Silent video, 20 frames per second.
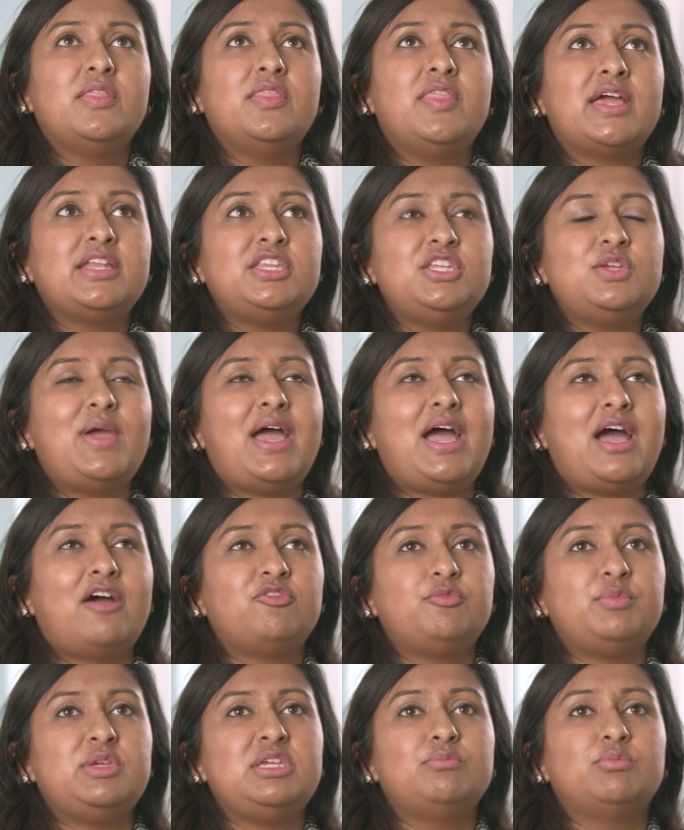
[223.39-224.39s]
Then you
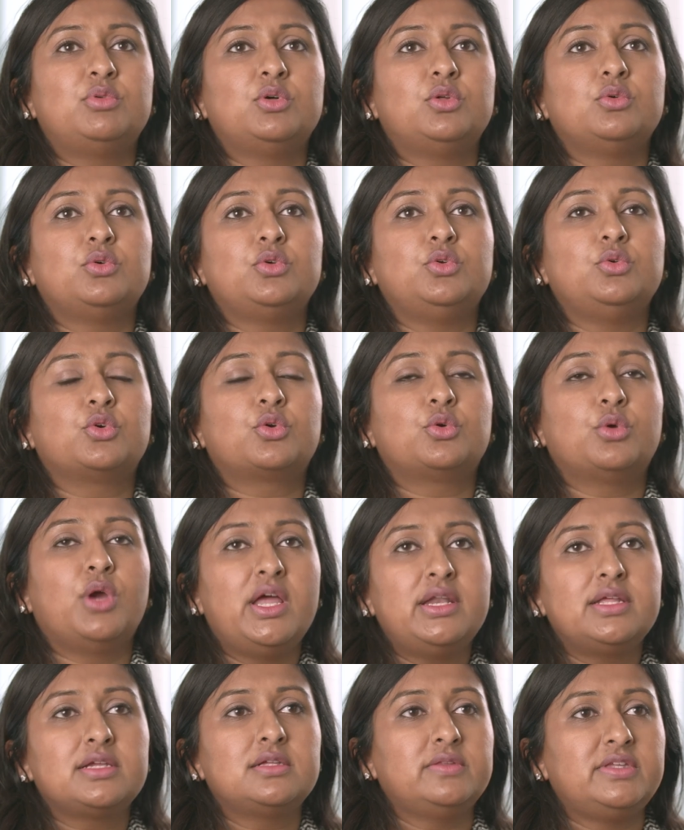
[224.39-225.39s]
have people who
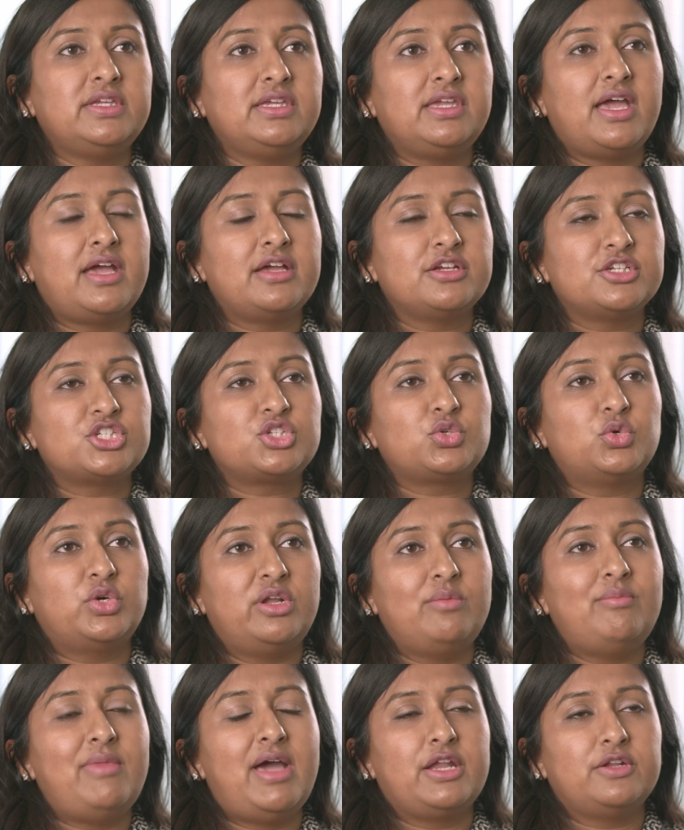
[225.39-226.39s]
chronically get a
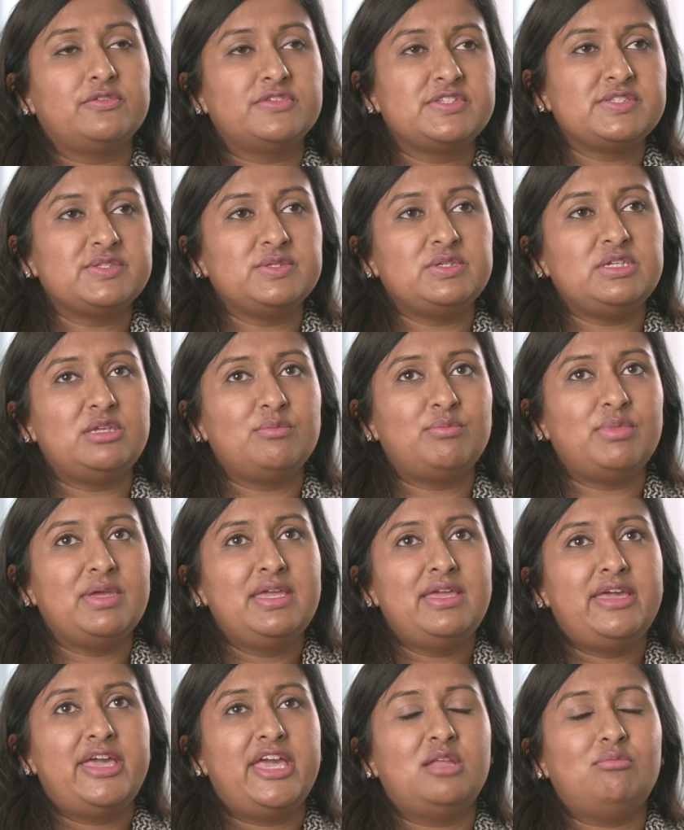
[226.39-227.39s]
short amount of sleep
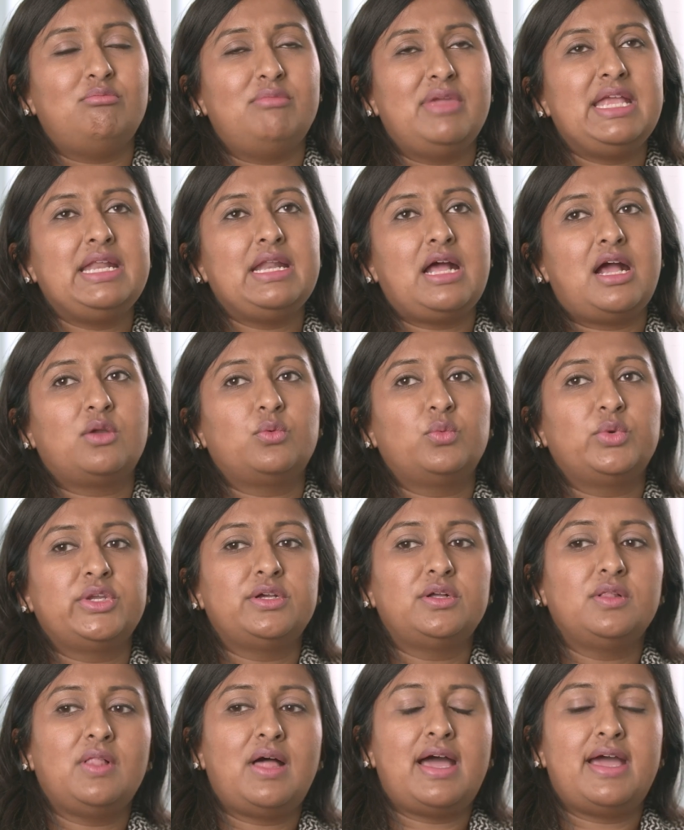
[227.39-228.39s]
and may not
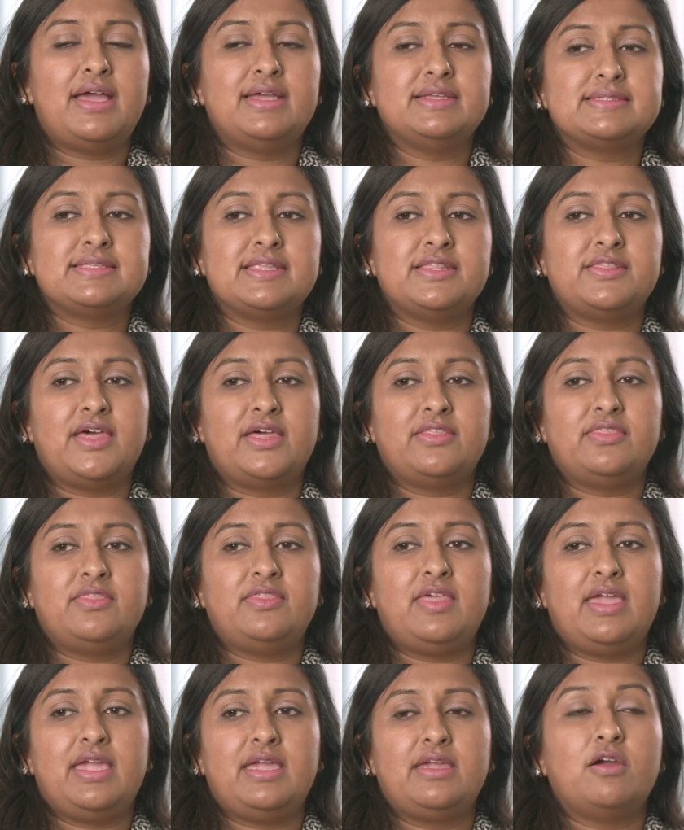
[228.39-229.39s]
realize that
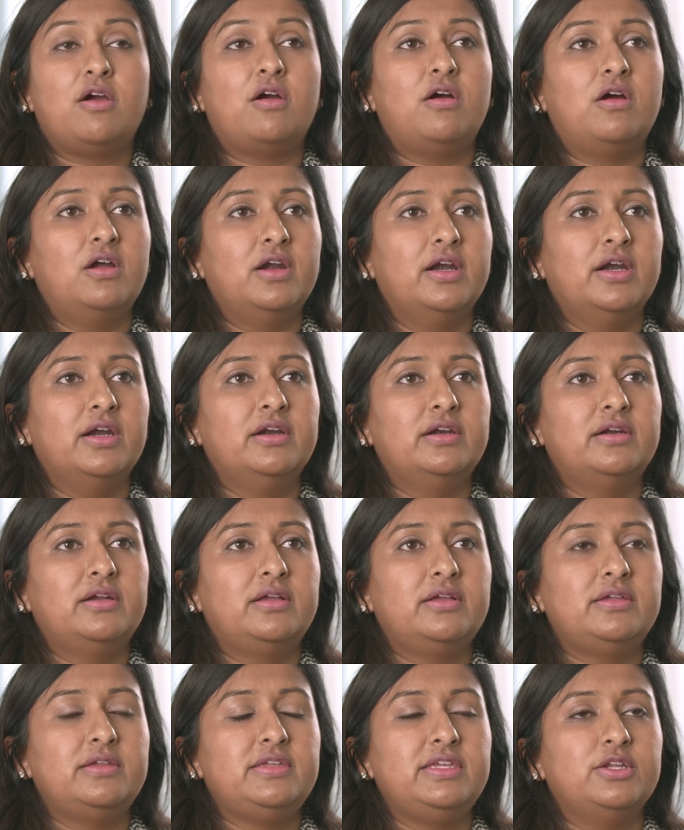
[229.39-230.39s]
they are,
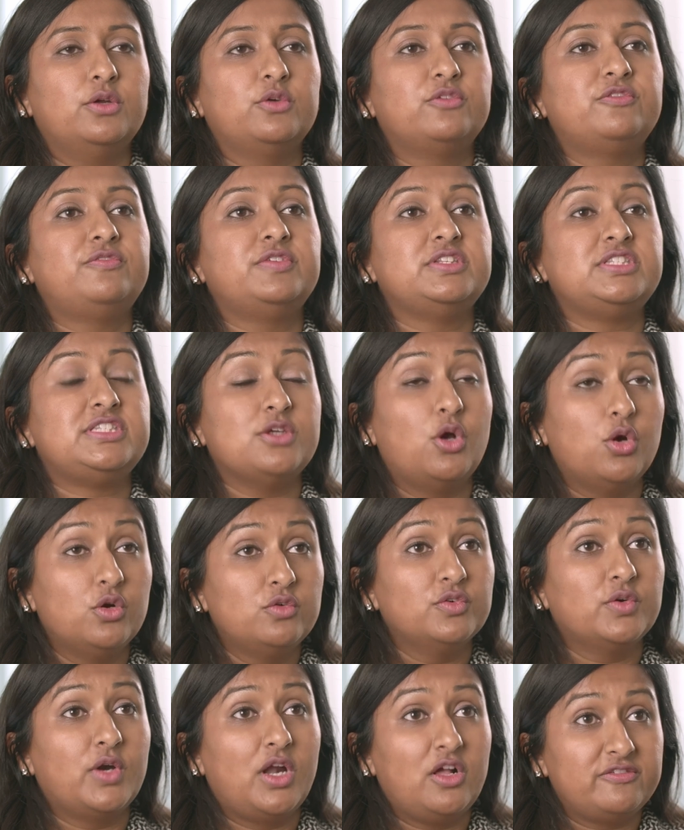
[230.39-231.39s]
you know, fat
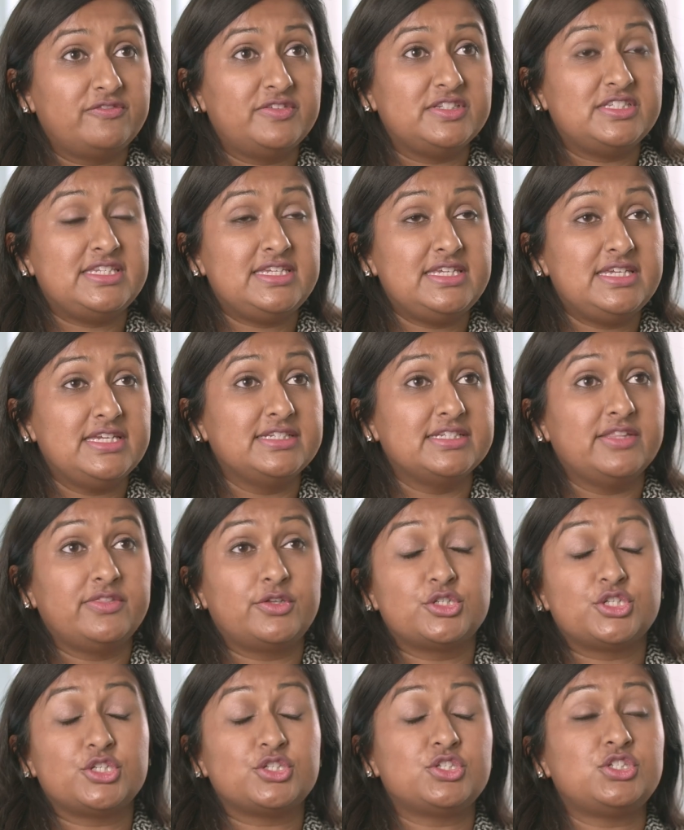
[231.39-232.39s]
overall fatigued, and
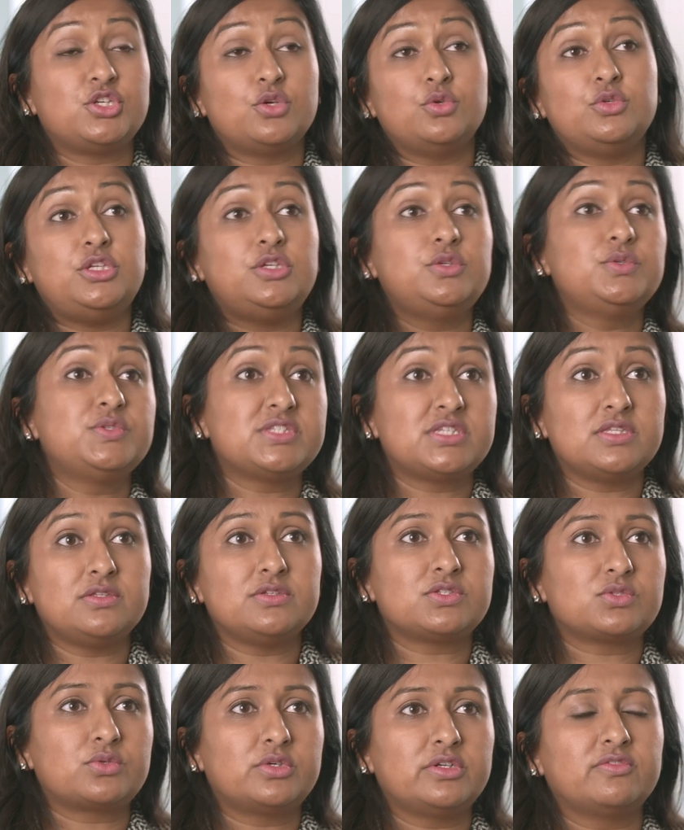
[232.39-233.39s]
they're just so used to
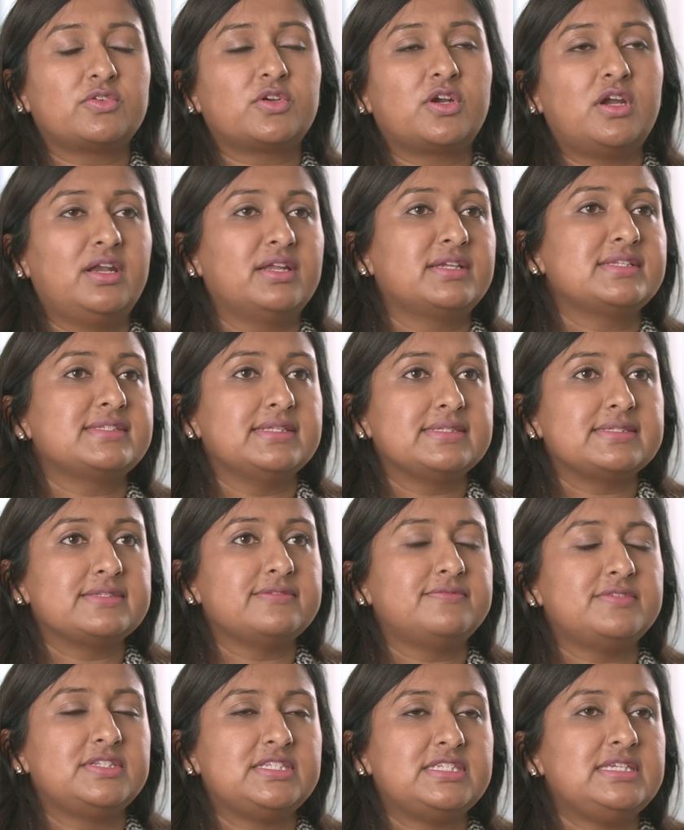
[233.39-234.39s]
this sort of chronic sense
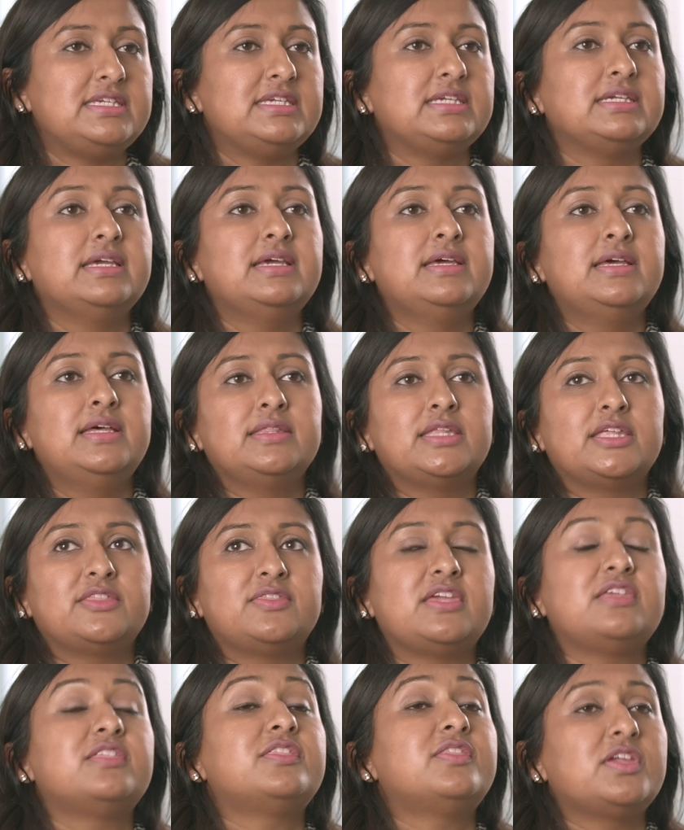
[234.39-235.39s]
of fatigue that
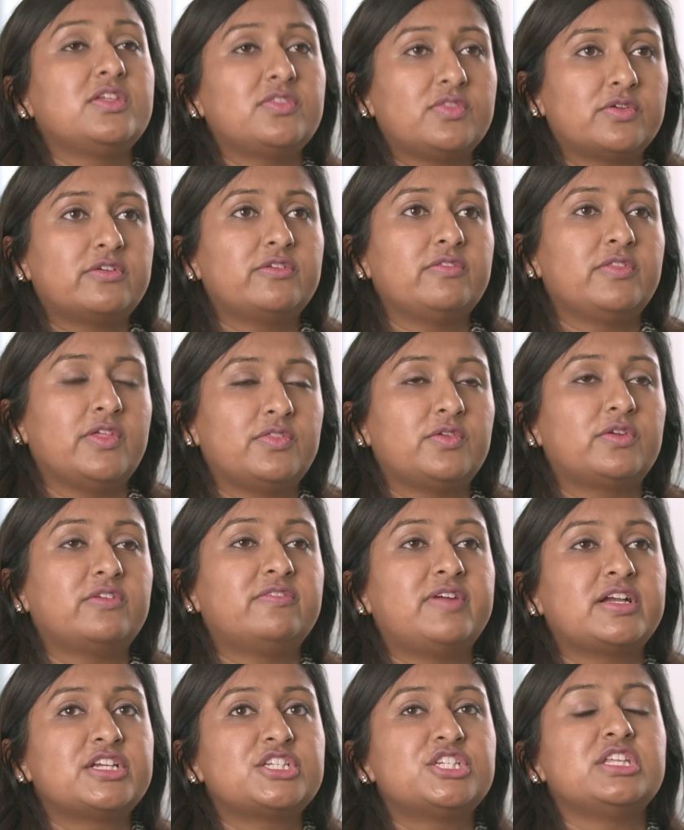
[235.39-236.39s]
they think they're that they're
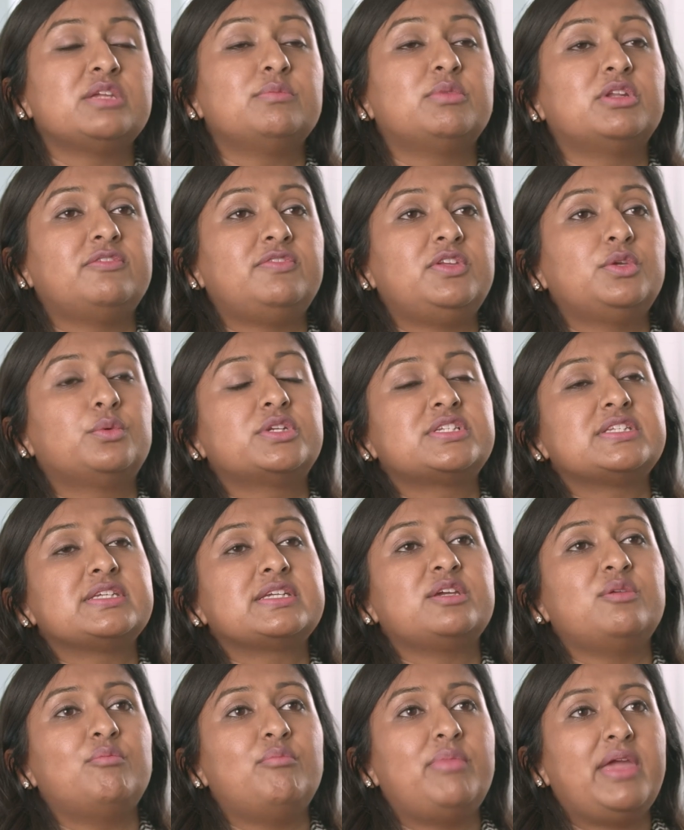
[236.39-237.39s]
functioning. But if you were
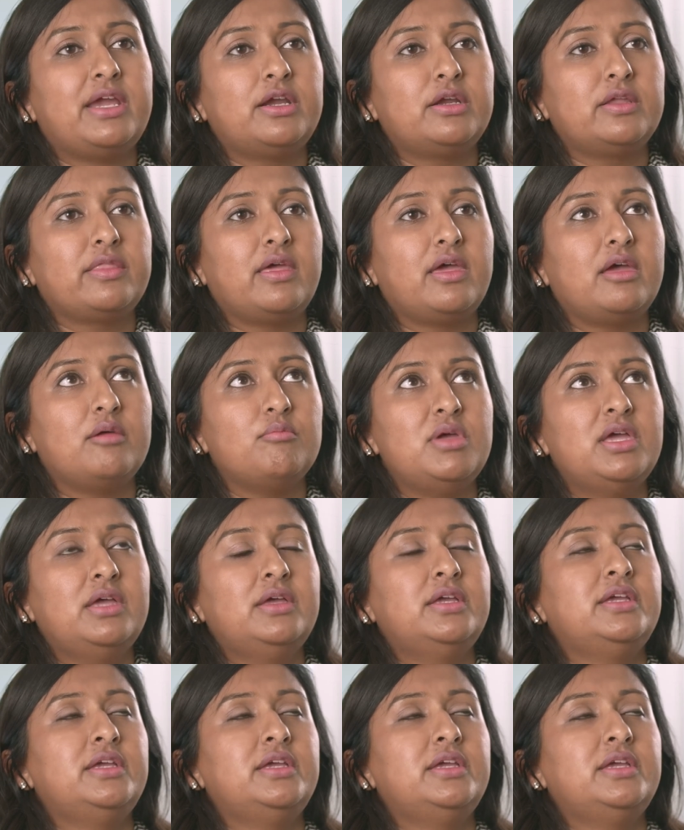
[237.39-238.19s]
to compare them,